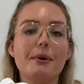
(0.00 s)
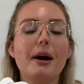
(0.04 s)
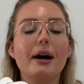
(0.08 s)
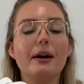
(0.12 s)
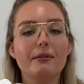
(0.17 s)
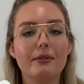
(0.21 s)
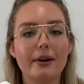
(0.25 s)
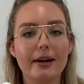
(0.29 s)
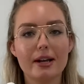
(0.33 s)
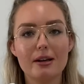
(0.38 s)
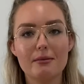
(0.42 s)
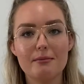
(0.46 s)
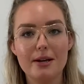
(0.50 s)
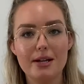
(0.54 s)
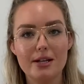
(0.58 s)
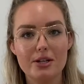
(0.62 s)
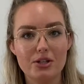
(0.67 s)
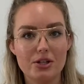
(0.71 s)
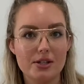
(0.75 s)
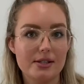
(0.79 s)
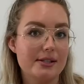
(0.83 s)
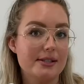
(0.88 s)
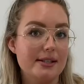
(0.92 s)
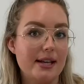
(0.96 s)
I'd recommend
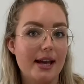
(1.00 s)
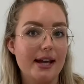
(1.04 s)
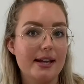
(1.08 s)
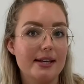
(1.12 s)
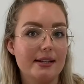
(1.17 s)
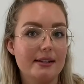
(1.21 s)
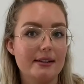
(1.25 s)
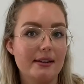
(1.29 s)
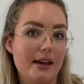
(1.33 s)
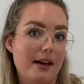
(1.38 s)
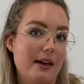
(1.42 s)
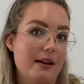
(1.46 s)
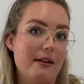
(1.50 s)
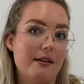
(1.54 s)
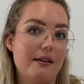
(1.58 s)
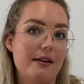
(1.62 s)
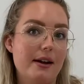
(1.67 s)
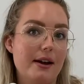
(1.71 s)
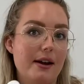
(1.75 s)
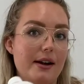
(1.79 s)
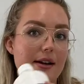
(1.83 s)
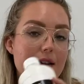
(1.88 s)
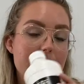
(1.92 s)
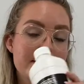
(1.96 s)
just sanding the
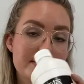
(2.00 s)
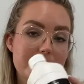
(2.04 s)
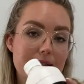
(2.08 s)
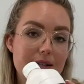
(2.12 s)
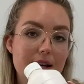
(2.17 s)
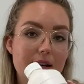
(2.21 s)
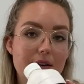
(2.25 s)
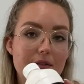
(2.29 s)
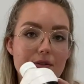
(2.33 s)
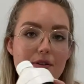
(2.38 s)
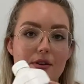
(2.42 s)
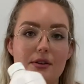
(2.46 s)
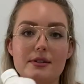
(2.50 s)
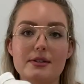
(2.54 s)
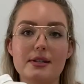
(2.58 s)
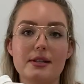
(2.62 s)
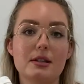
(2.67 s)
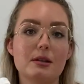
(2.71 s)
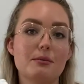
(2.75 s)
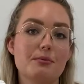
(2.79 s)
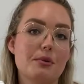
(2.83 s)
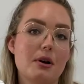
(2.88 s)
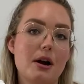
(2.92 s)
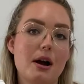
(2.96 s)
area instead of using
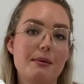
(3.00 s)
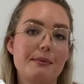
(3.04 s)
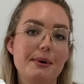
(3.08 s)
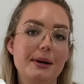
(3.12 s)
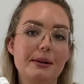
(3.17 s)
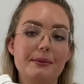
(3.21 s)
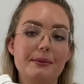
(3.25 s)
the primer.